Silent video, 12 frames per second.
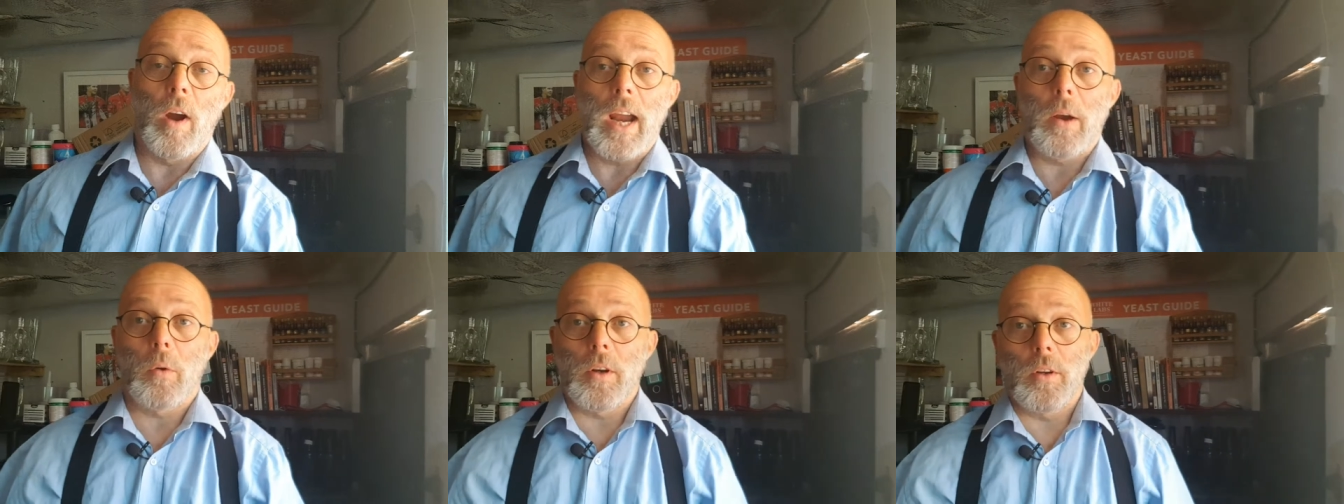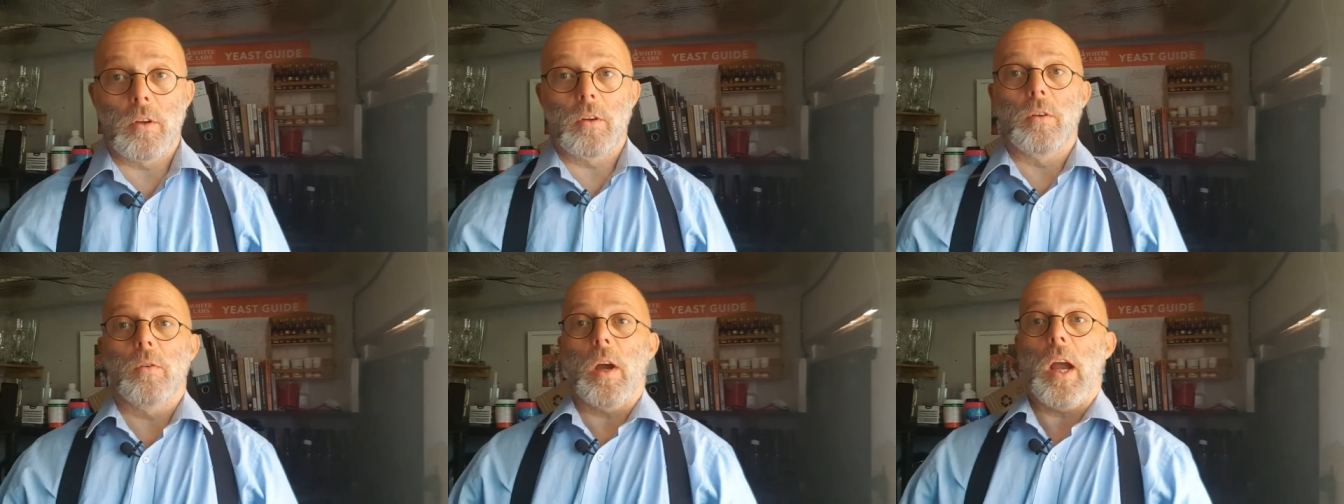Right, I'm going to
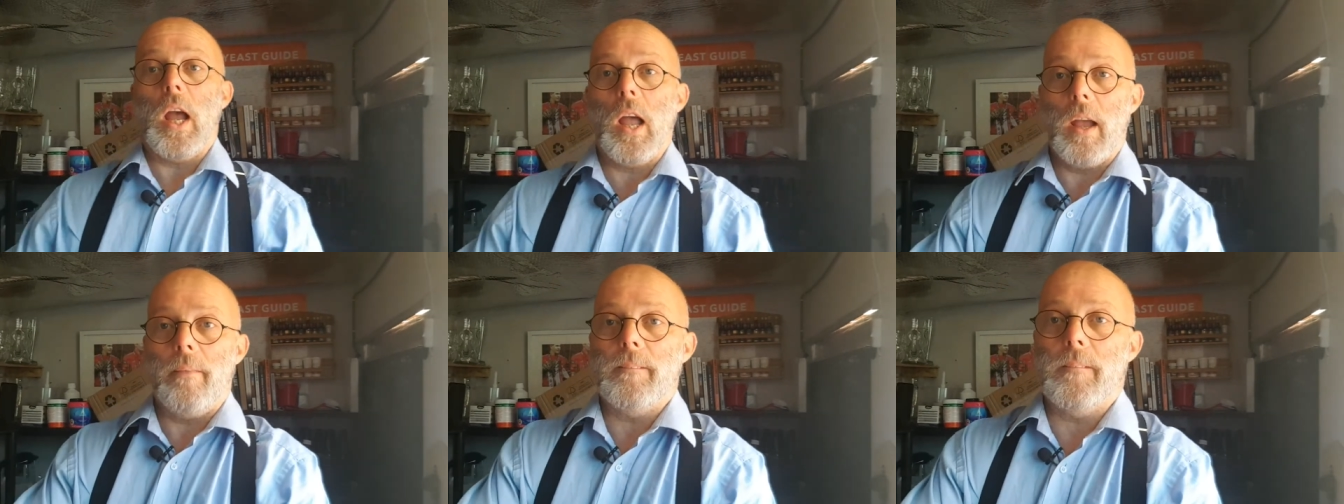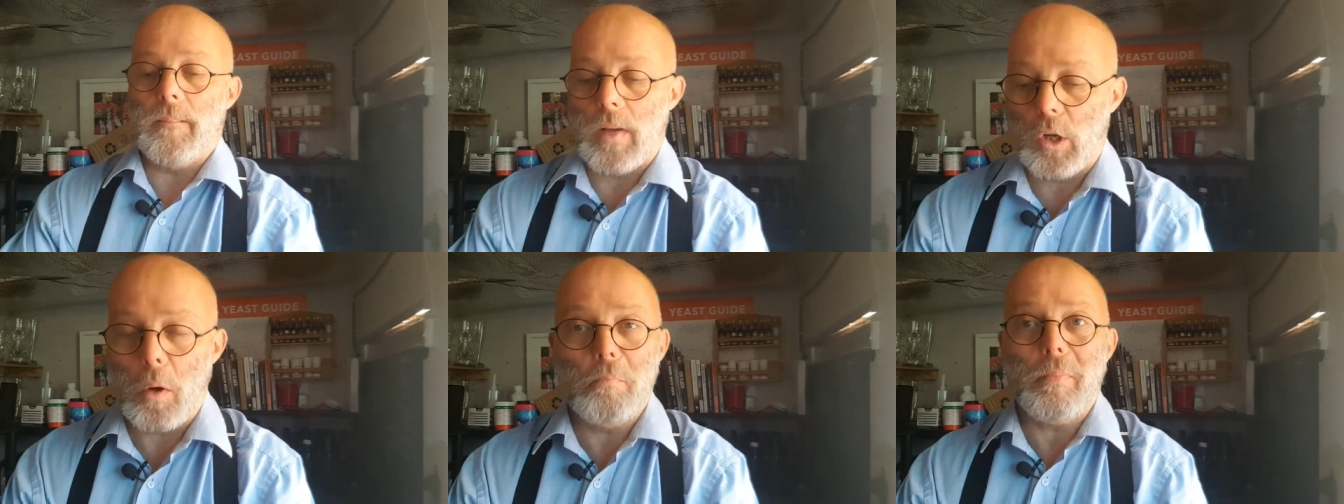do uh,
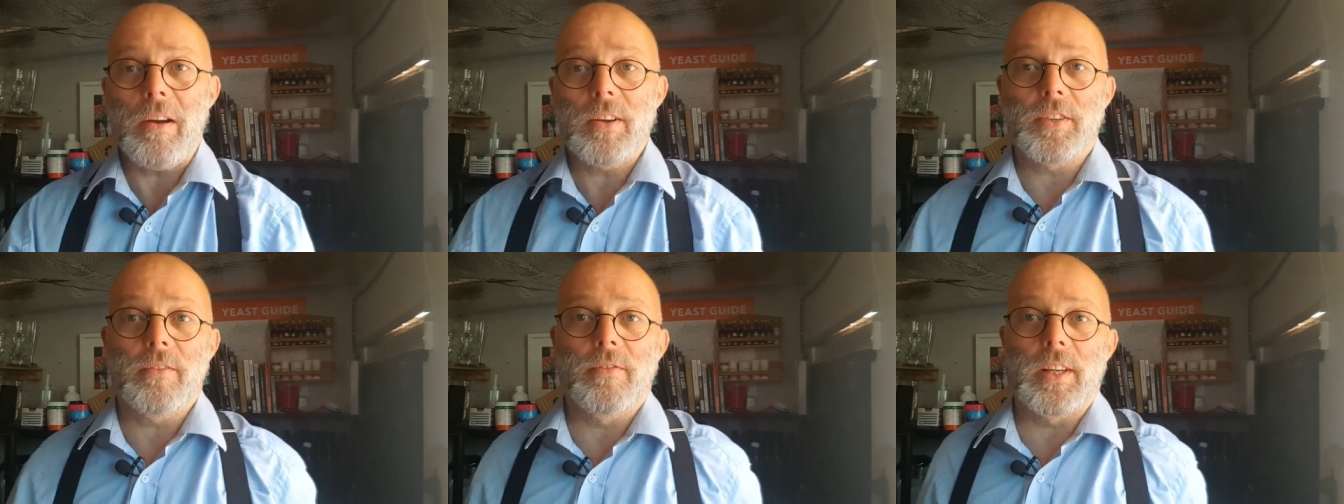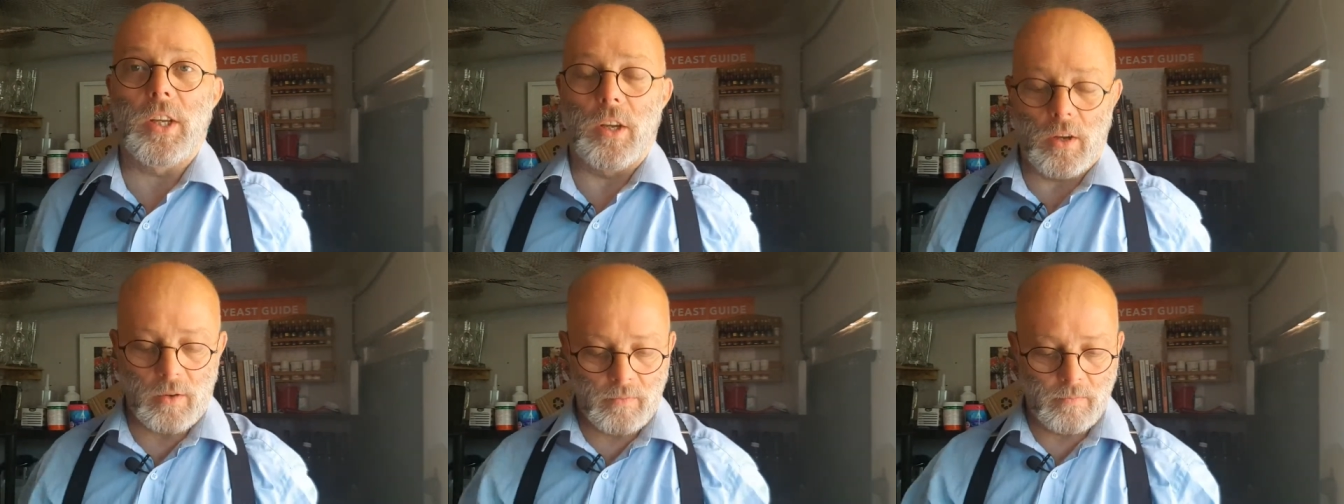a comparison
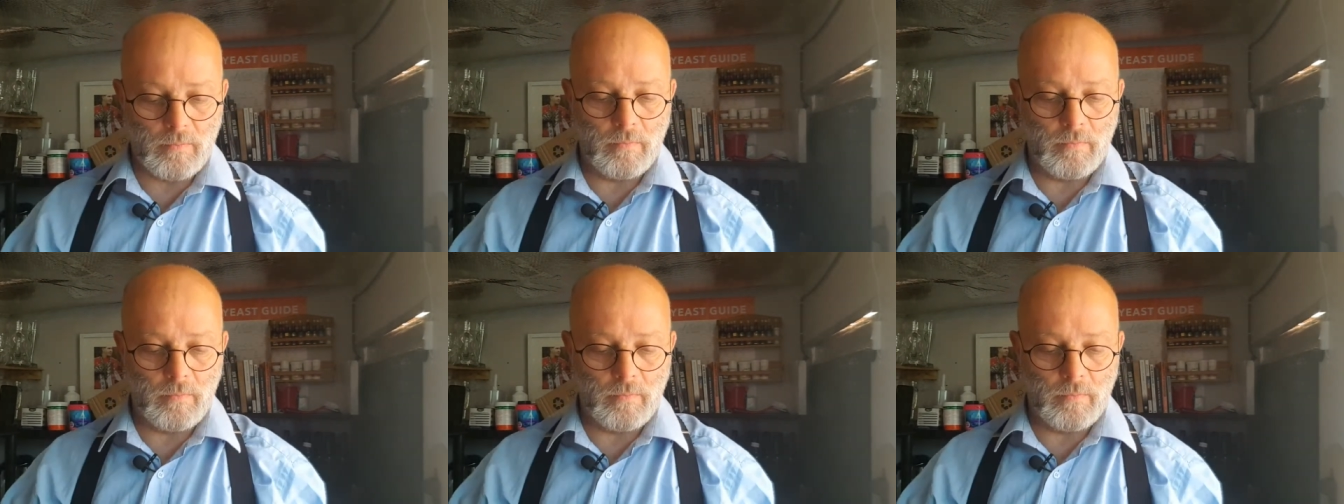video